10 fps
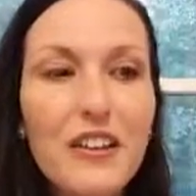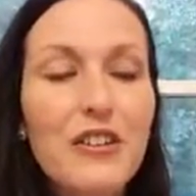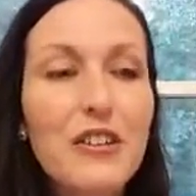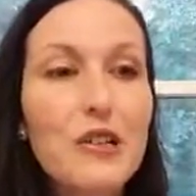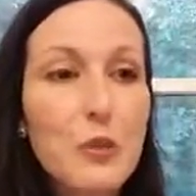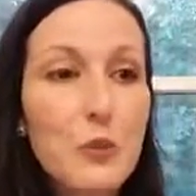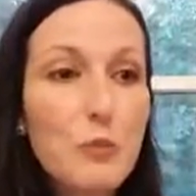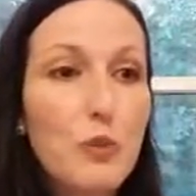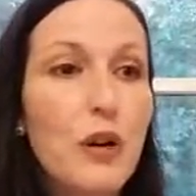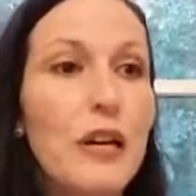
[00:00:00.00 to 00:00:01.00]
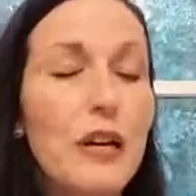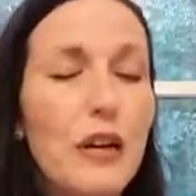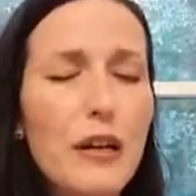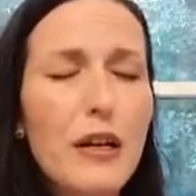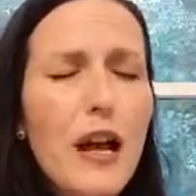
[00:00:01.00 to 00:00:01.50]
you know, so we pray,
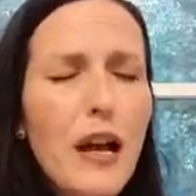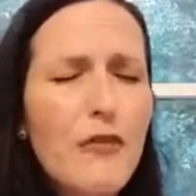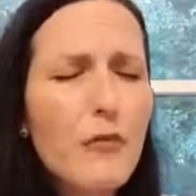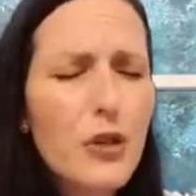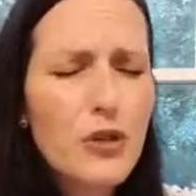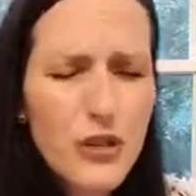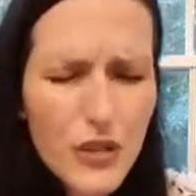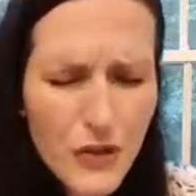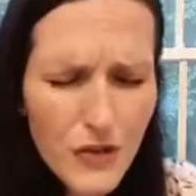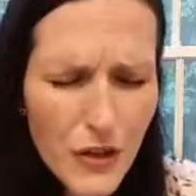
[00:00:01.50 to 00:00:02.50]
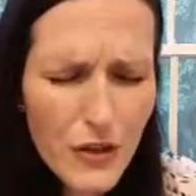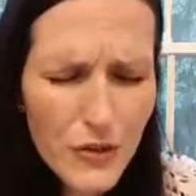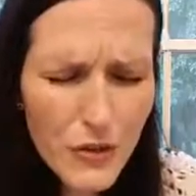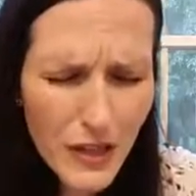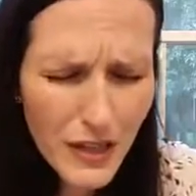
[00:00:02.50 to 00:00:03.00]
God, have mercy on
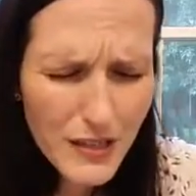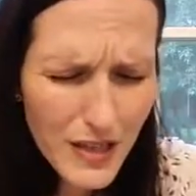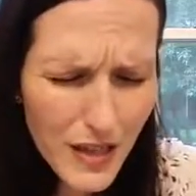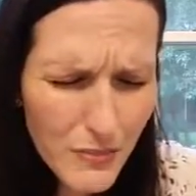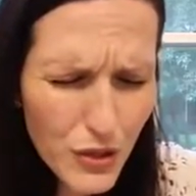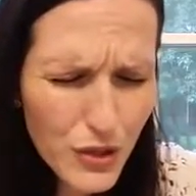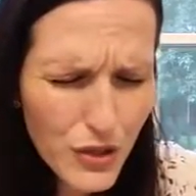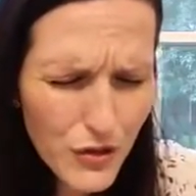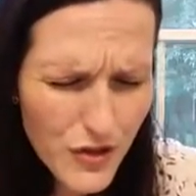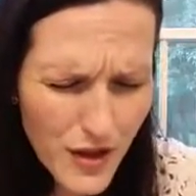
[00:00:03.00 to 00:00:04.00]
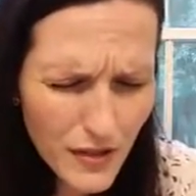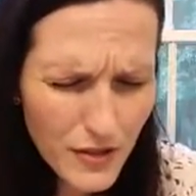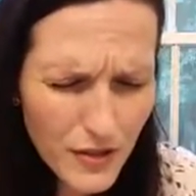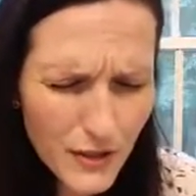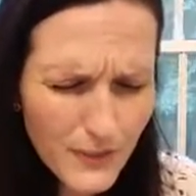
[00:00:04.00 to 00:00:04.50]
those like He's had mercy on us.